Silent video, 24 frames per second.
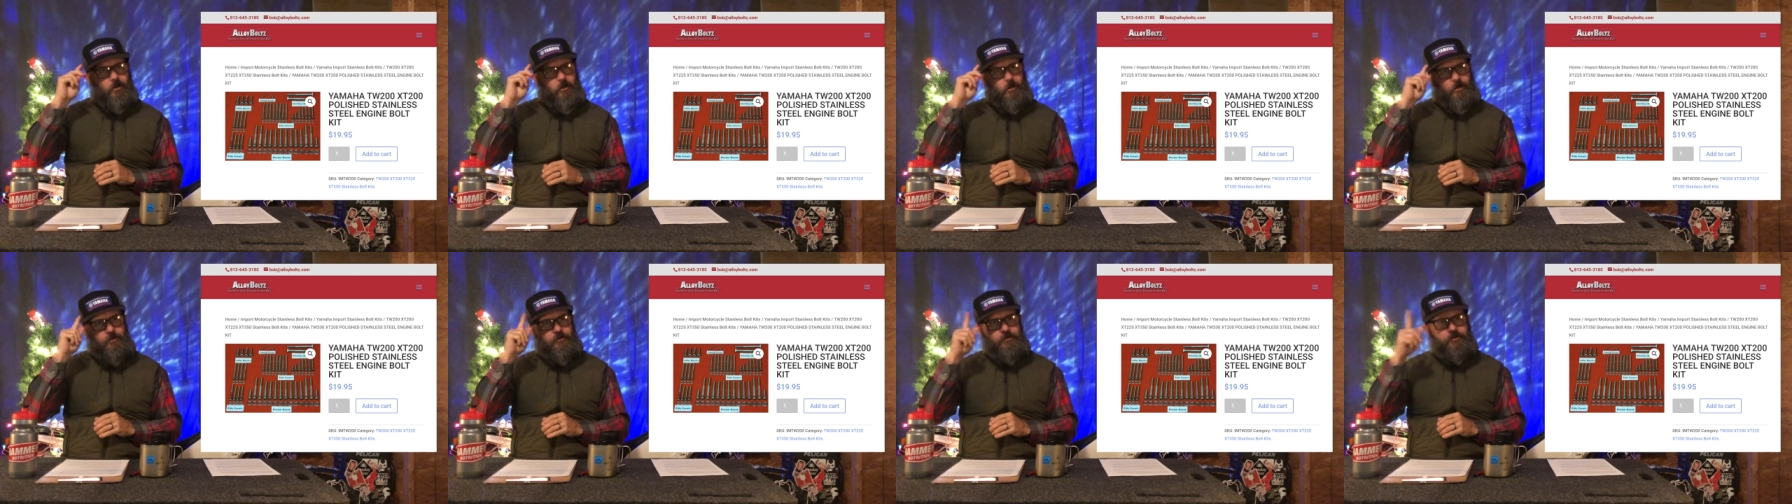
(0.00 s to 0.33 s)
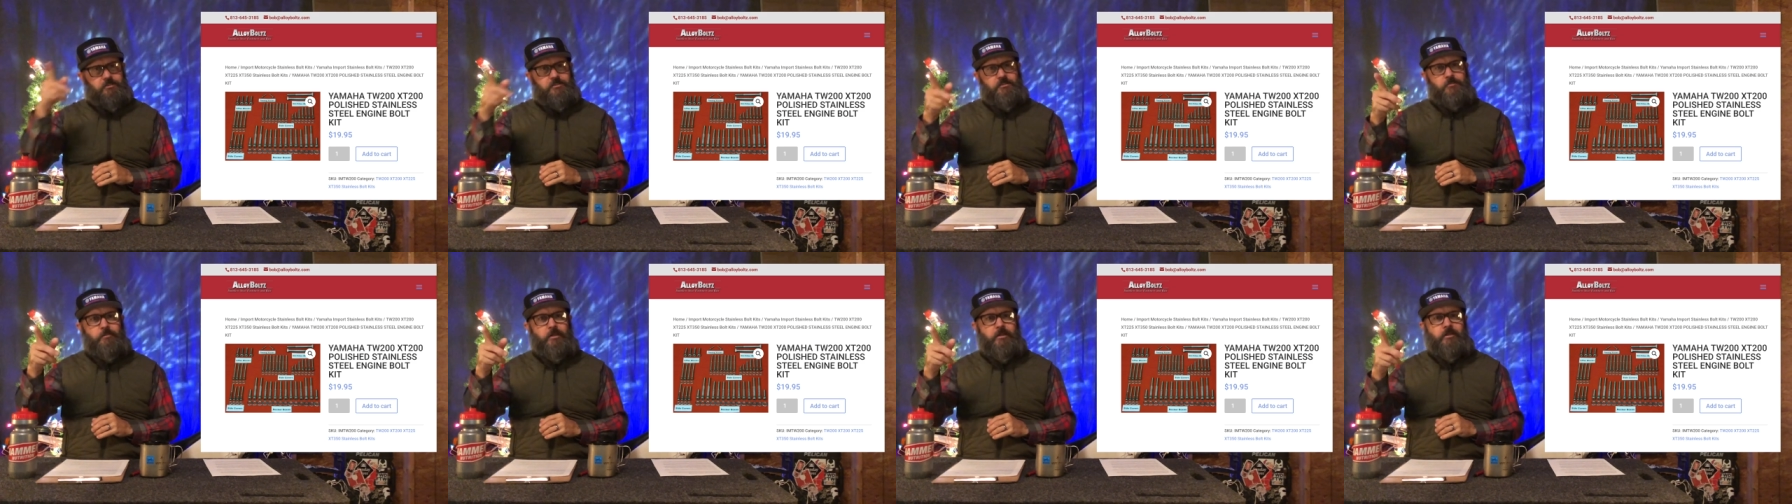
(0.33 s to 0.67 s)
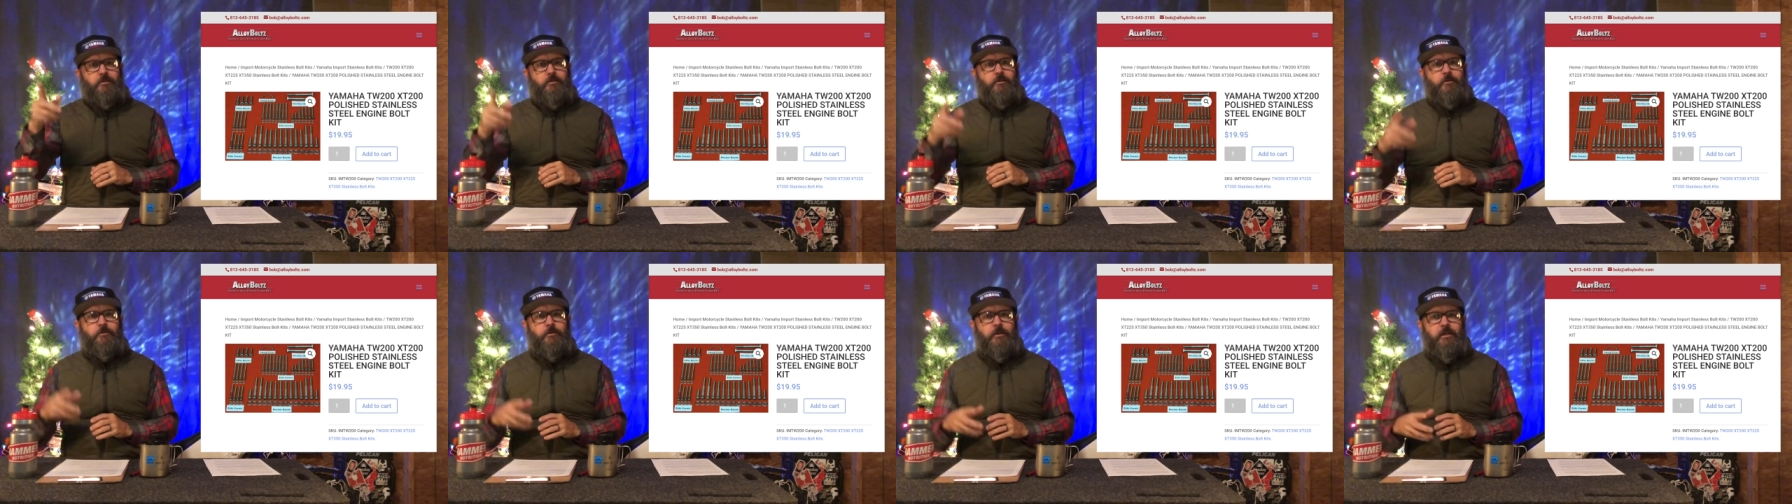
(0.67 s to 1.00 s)
oh, this will make
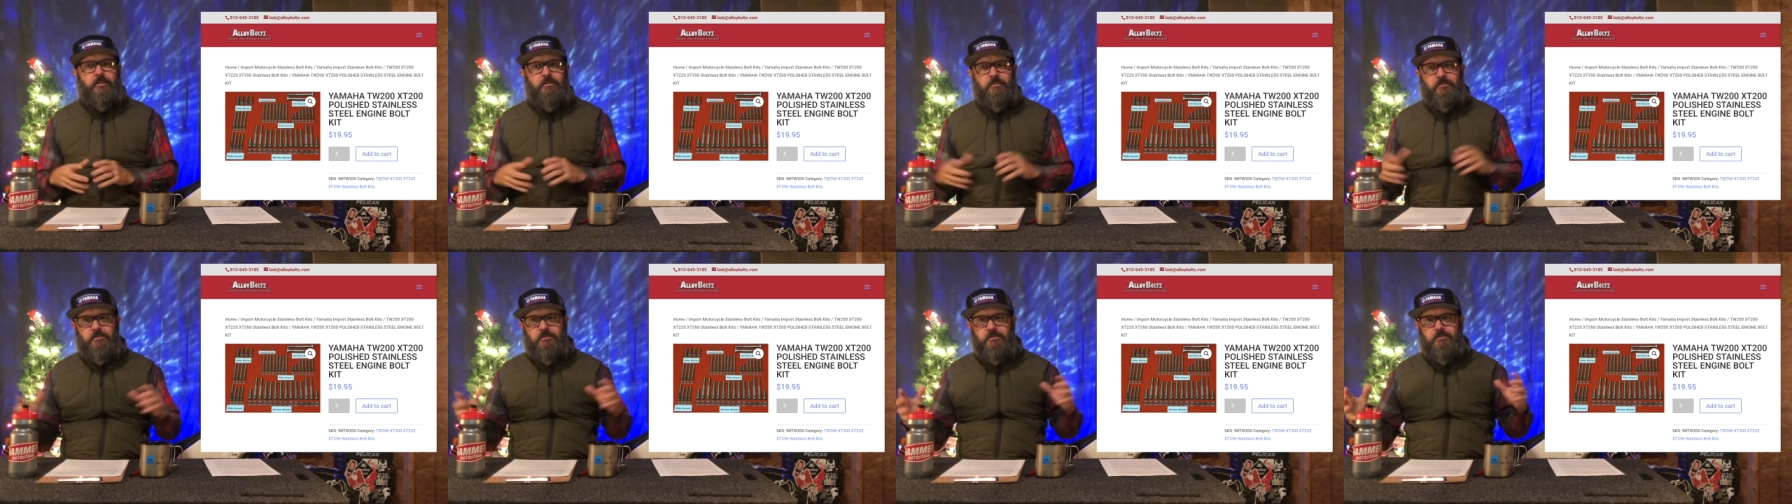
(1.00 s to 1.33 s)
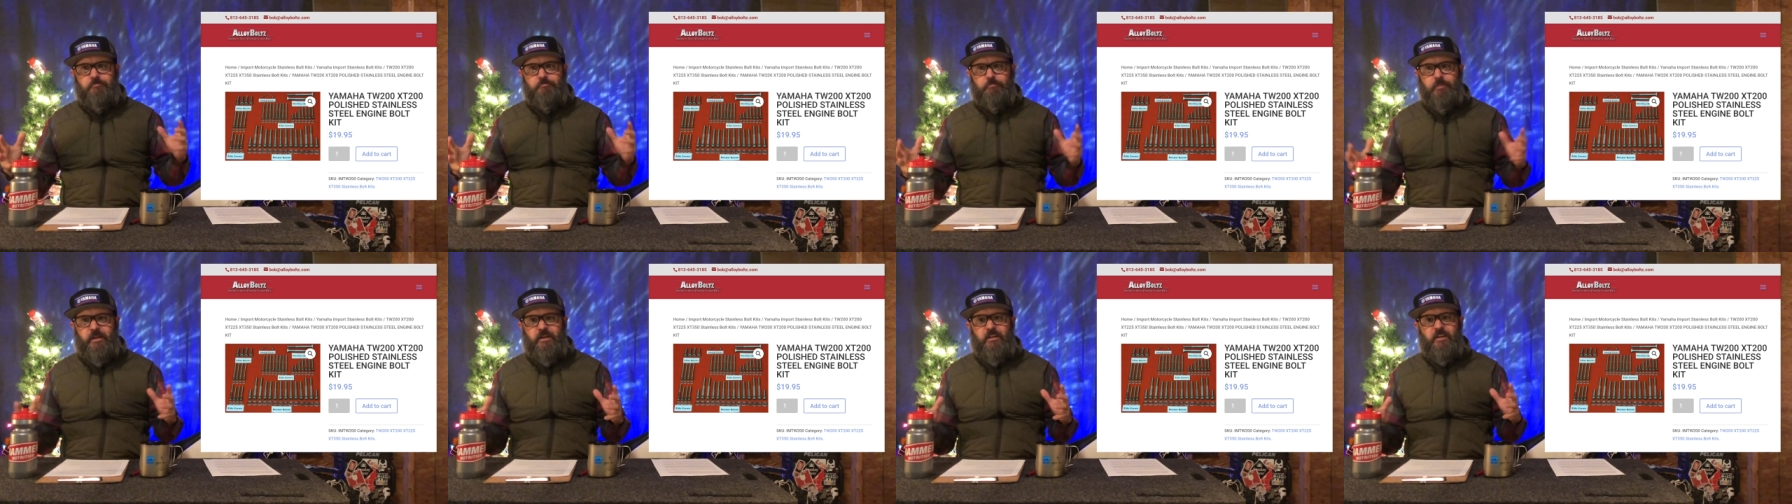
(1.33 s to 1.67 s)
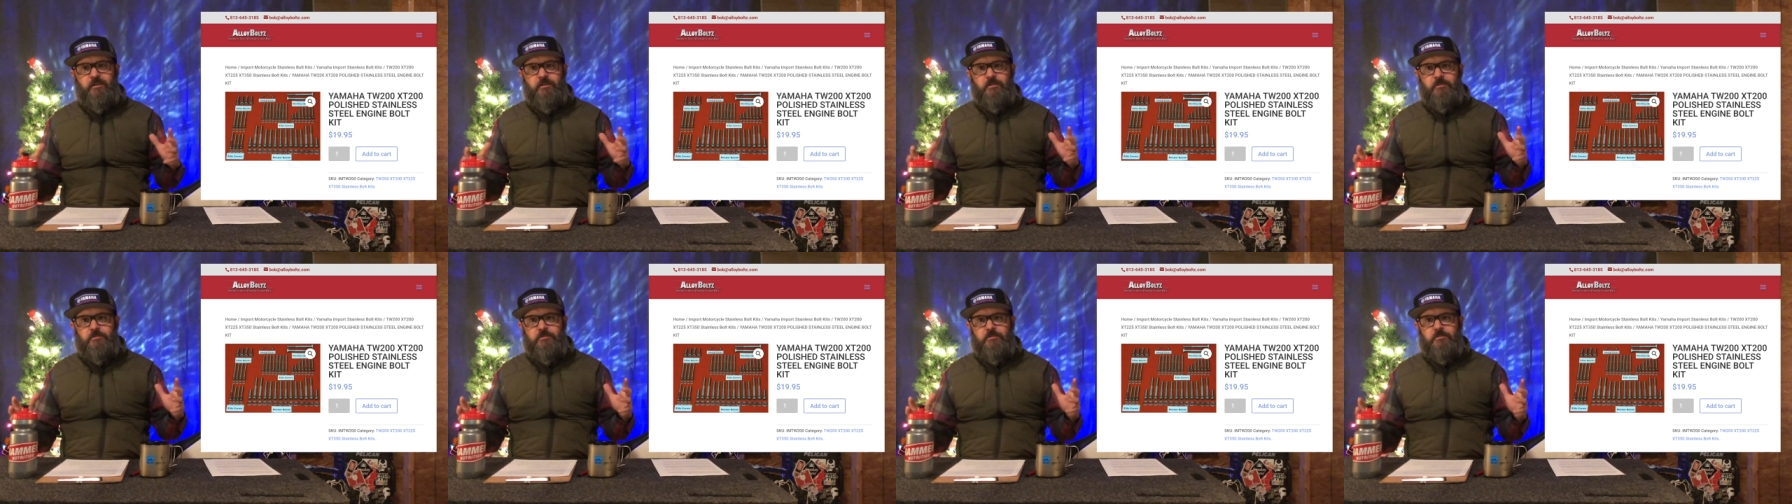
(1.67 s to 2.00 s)
a great
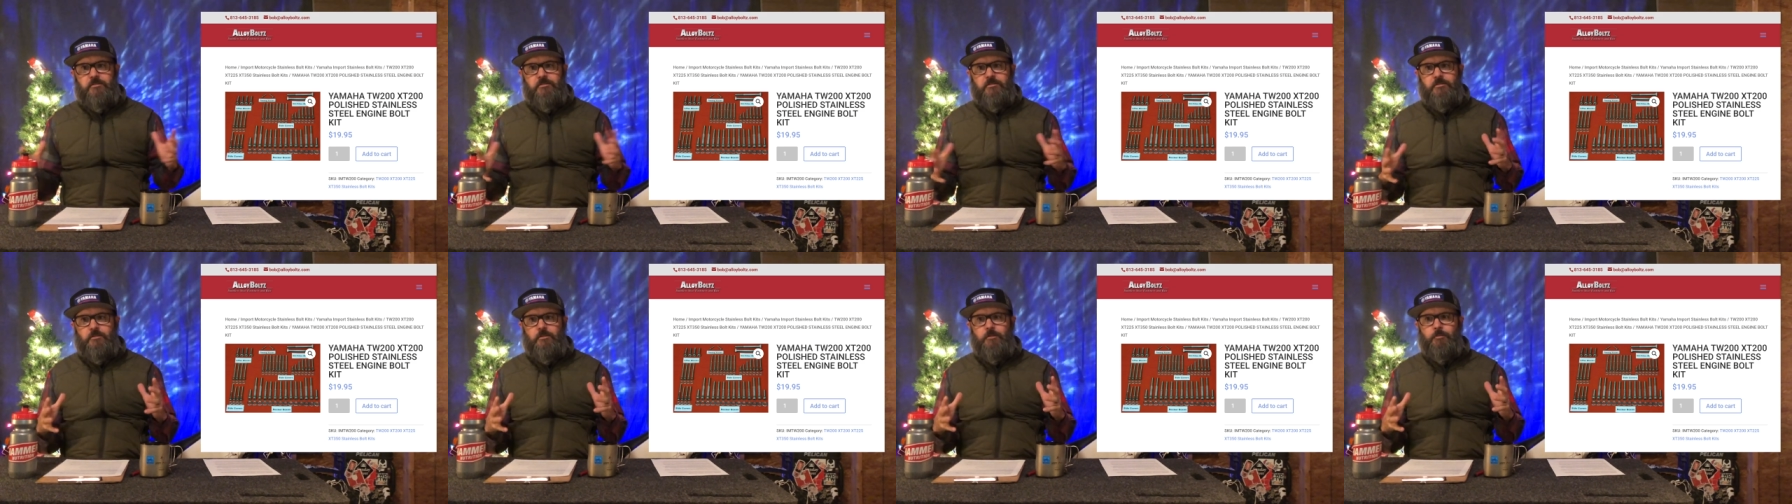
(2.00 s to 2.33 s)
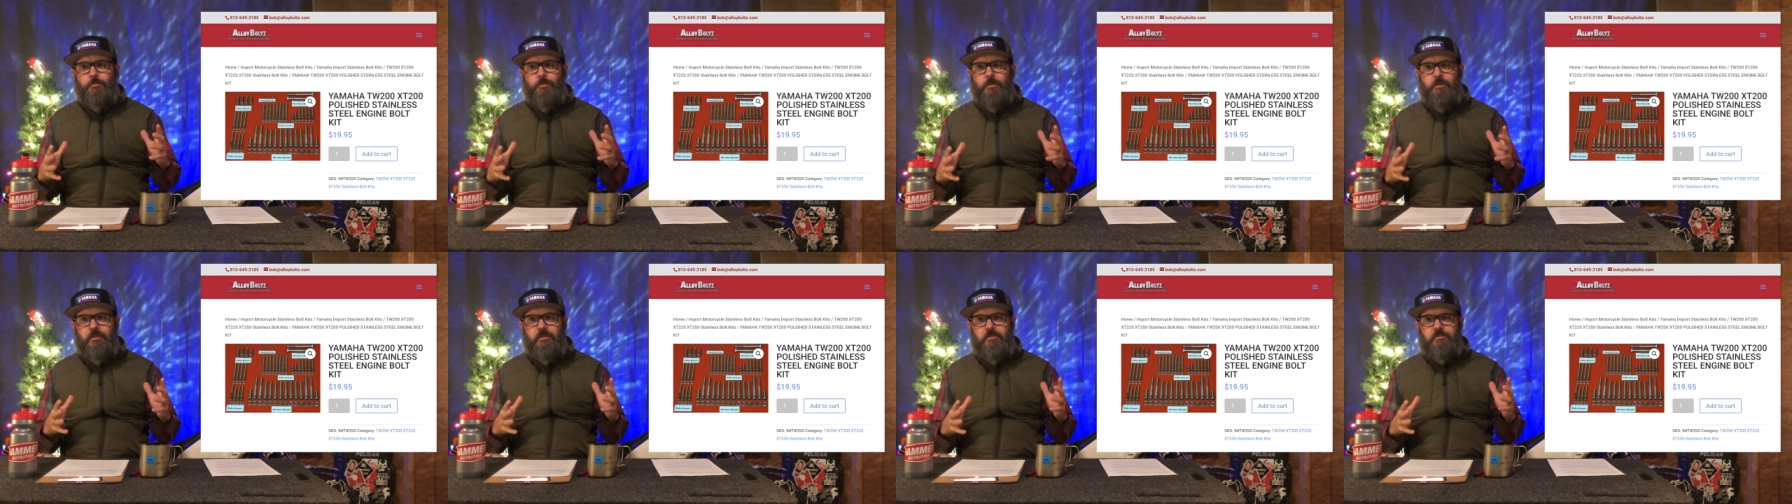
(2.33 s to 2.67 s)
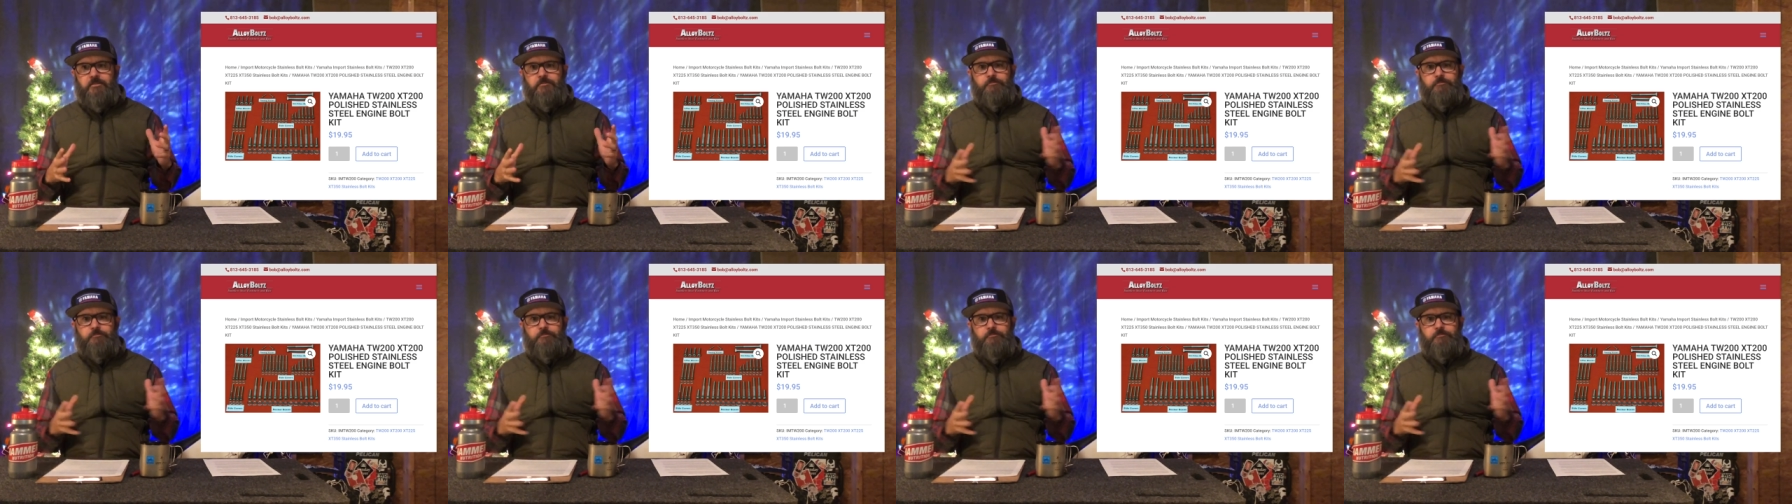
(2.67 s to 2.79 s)
spares surplus